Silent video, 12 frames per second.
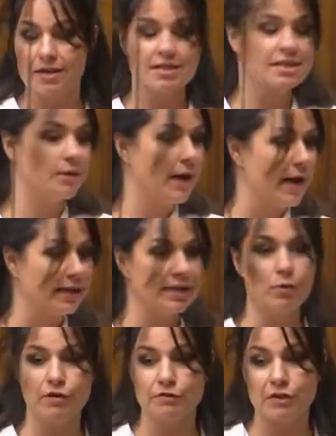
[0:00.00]
So
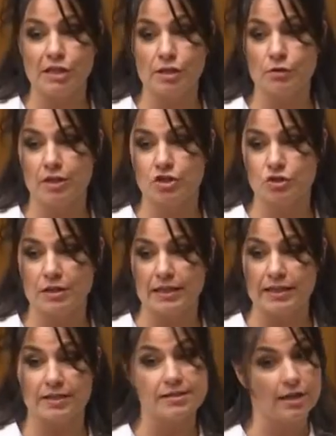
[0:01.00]
any one of the EU country
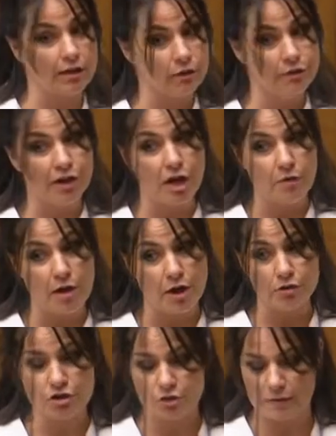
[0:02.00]
leaders, including our
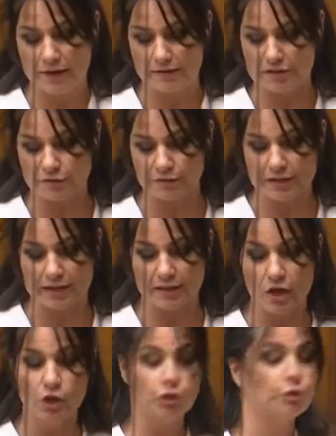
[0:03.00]
own, should we have a different
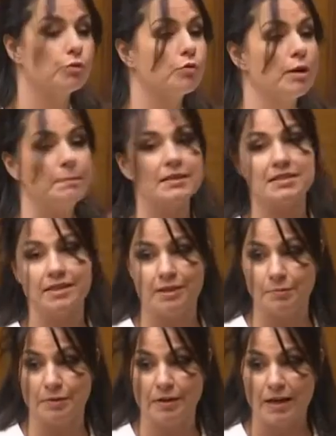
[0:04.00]
leader, could rip it
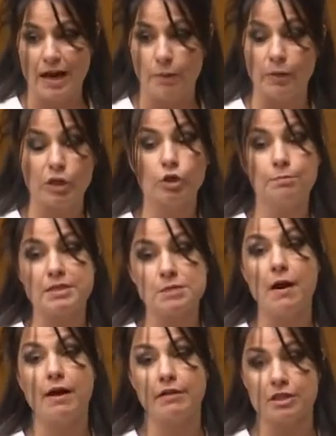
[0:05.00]
up and we could be
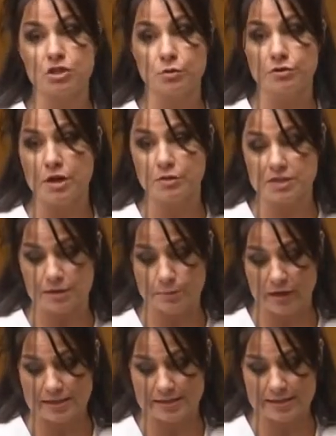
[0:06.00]
spiralling to a no-deal
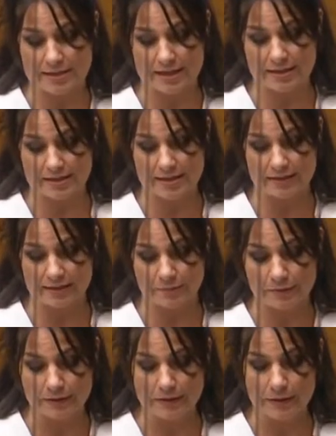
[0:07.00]
Brexit at any time.